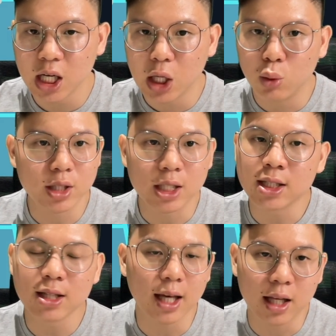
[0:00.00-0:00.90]
which isn't
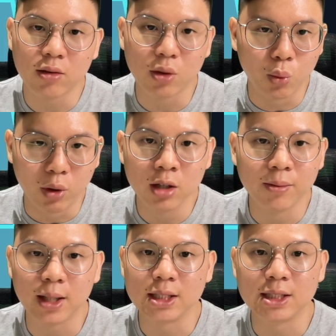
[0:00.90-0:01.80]
the end of the world,
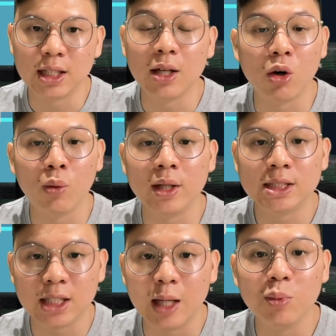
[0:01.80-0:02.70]
because City always
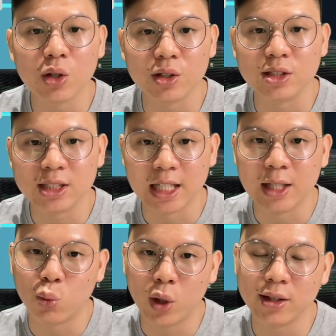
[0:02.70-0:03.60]
seem to concede
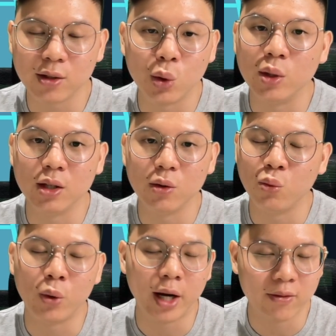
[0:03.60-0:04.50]
one goal,
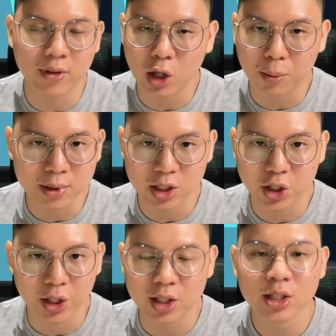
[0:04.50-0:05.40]
whatever the opposition
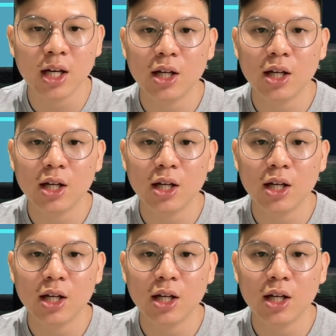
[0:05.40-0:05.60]
is.